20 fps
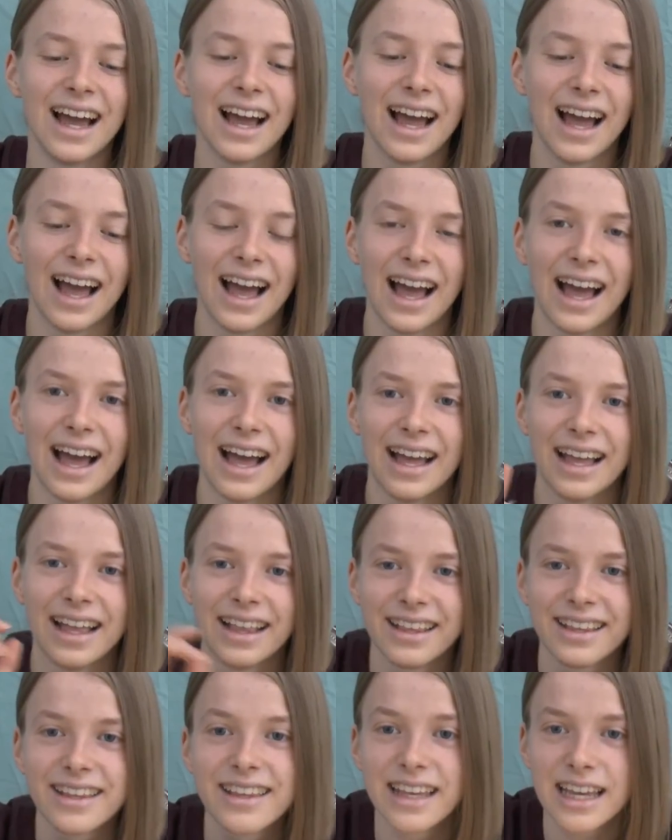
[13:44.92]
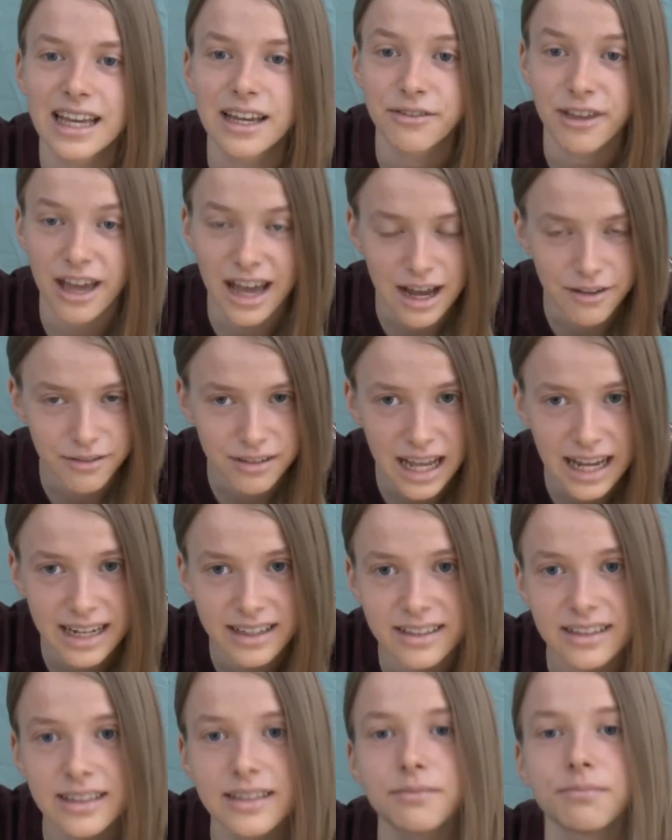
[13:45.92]
And if you have
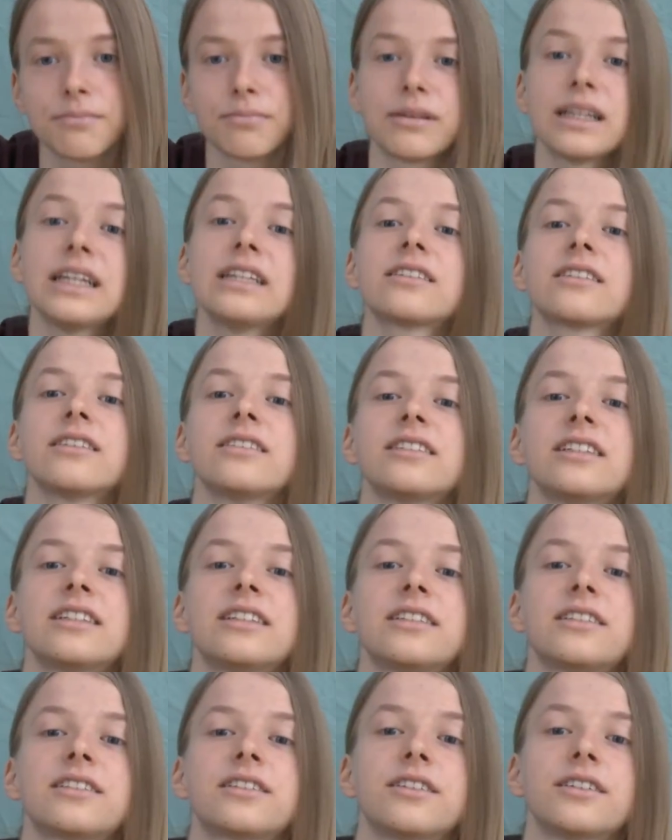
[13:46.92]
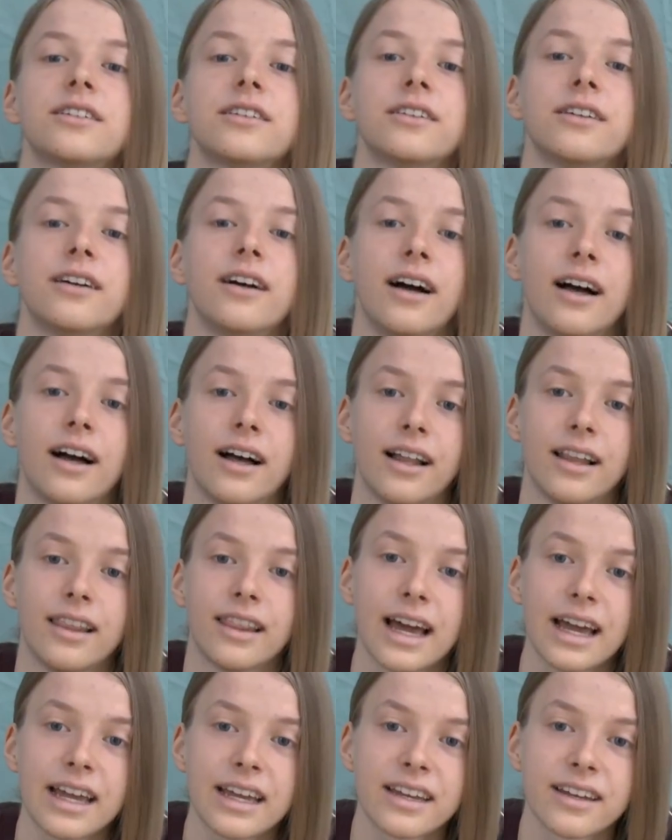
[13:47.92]
liked it, please consider to
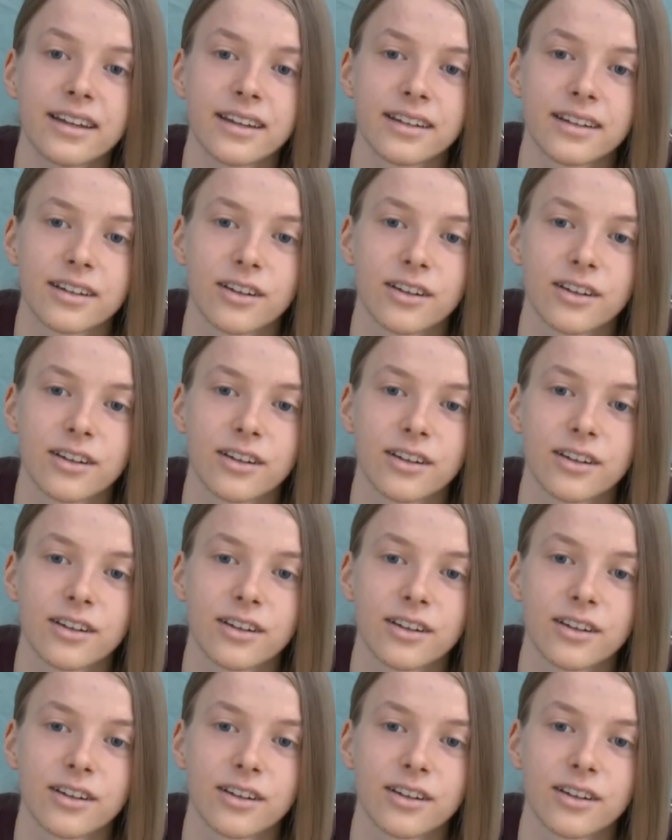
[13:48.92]
like,